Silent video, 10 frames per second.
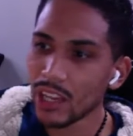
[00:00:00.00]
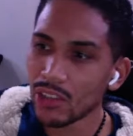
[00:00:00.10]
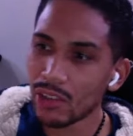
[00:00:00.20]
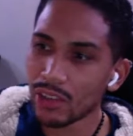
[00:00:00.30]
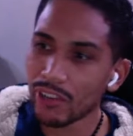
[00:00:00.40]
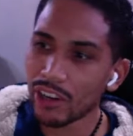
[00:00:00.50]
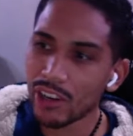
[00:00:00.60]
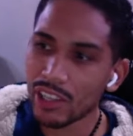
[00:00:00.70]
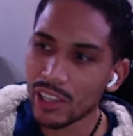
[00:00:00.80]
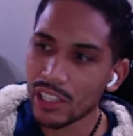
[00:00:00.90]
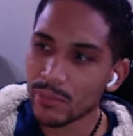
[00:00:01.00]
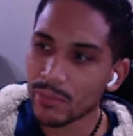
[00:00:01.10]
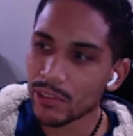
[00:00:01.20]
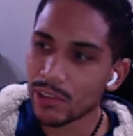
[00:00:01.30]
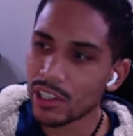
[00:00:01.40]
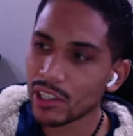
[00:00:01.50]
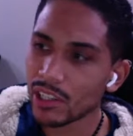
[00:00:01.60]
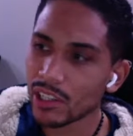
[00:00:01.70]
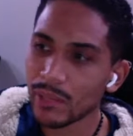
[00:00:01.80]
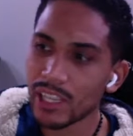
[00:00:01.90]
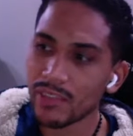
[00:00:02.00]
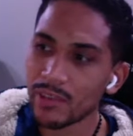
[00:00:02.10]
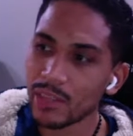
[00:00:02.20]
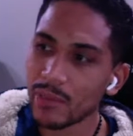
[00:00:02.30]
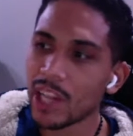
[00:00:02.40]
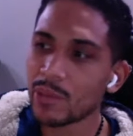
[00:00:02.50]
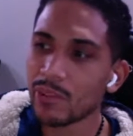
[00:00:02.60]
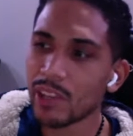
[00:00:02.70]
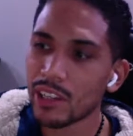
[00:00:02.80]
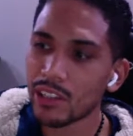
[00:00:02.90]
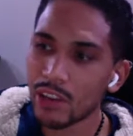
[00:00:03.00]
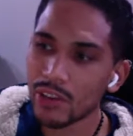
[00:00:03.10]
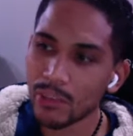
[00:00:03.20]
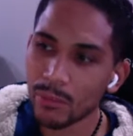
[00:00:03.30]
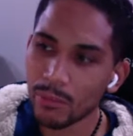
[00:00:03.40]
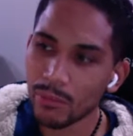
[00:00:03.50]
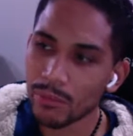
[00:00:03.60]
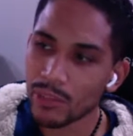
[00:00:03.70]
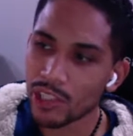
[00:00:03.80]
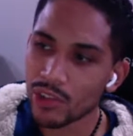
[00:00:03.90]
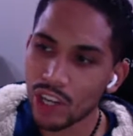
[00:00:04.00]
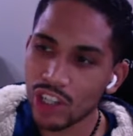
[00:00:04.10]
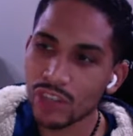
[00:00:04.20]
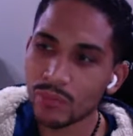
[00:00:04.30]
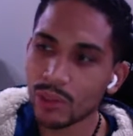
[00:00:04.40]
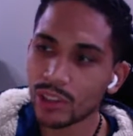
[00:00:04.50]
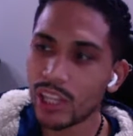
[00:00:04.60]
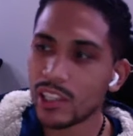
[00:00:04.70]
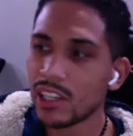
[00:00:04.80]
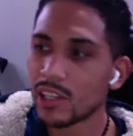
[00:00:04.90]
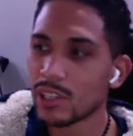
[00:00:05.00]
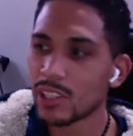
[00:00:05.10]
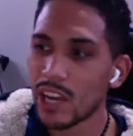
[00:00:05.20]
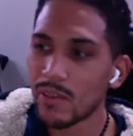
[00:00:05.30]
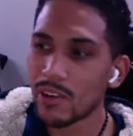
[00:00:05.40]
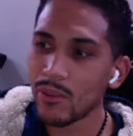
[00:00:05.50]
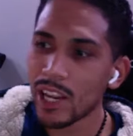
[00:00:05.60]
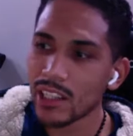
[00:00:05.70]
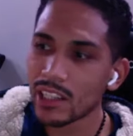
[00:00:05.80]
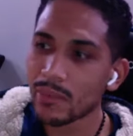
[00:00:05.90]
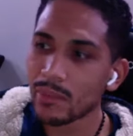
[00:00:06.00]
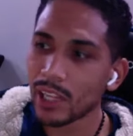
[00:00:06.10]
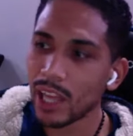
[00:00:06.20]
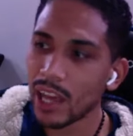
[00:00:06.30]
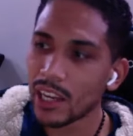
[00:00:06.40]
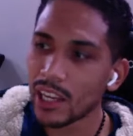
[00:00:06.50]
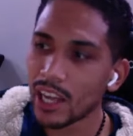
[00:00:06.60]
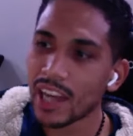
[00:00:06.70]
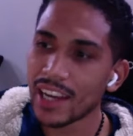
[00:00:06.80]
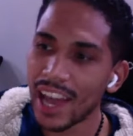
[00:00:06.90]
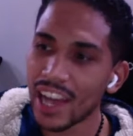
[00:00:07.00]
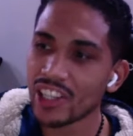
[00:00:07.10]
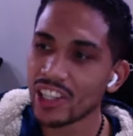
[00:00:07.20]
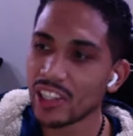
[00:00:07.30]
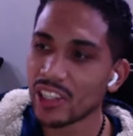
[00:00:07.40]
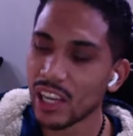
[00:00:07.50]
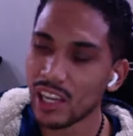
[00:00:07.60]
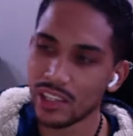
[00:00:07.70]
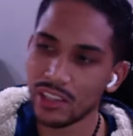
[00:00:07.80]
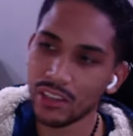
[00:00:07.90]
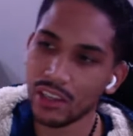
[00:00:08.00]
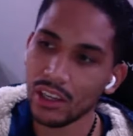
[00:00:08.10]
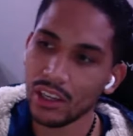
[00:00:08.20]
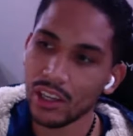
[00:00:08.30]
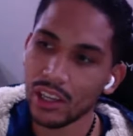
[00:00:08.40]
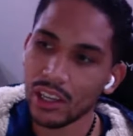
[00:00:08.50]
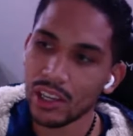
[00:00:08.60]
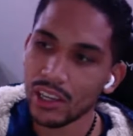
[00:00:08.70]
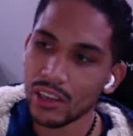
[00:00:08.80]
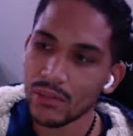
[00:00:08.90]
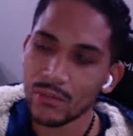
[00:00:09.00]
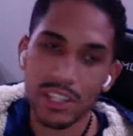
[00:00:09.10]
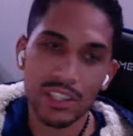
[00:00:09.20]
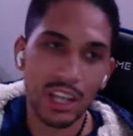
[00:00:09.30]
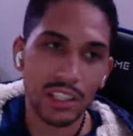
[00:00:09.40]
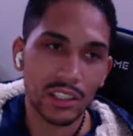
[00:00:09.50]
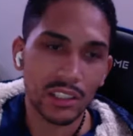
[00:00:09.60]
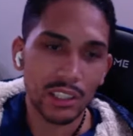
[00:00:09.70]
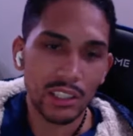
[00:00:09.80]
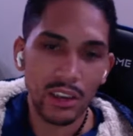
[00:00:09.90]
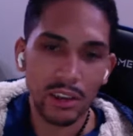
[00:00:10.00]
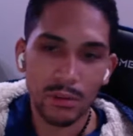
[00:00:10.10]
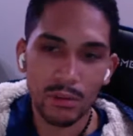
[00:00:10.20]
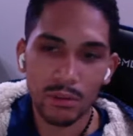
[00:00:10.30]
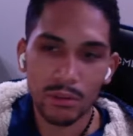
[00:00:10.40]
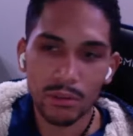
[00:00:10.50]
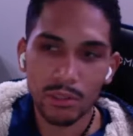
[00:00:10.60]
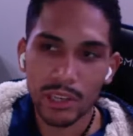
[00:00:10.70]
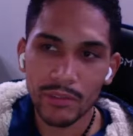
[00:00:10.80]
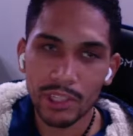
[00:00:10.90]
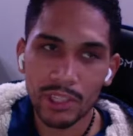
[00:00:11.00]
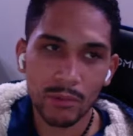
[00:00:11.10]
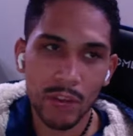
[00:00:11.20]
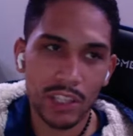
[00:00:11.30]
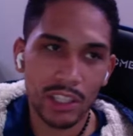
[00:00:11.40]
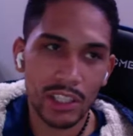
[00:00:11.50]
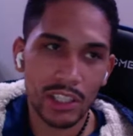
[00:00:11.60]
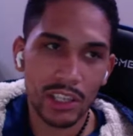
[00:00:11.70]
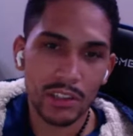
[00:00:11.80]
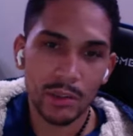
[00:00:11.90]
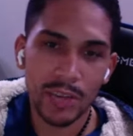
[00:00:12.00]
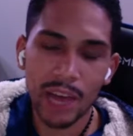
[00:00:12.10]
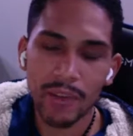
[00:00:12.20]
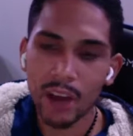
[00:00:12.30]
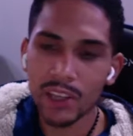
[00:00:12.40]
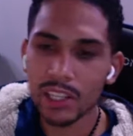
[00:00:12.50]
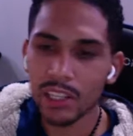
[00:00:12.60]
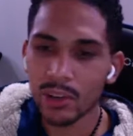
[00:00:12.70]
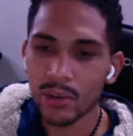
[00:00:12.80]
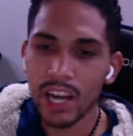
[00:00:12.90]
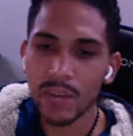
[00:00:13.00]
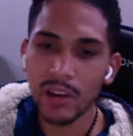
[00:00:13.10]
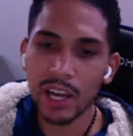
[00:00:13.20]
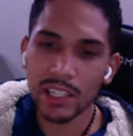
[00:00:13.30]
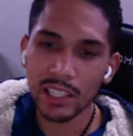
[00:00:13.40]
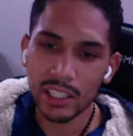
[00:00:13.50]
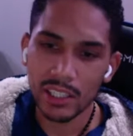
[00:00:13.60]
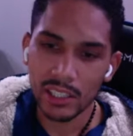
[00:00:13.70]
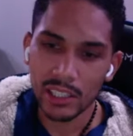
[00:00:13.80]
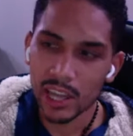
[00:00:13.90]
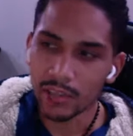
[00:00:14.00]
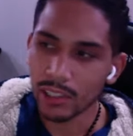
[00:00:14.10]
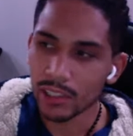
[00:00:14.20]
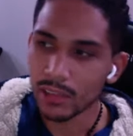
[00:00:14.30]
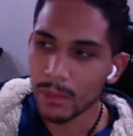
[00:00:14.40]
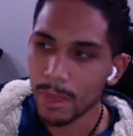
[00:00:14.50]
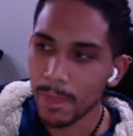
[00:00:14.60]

So the fear of criticism is responsible for the destruction of most ideas which never reach the planning and action stage, which sucks. If you're watching, listening, we have all these incredible ideas inside of us,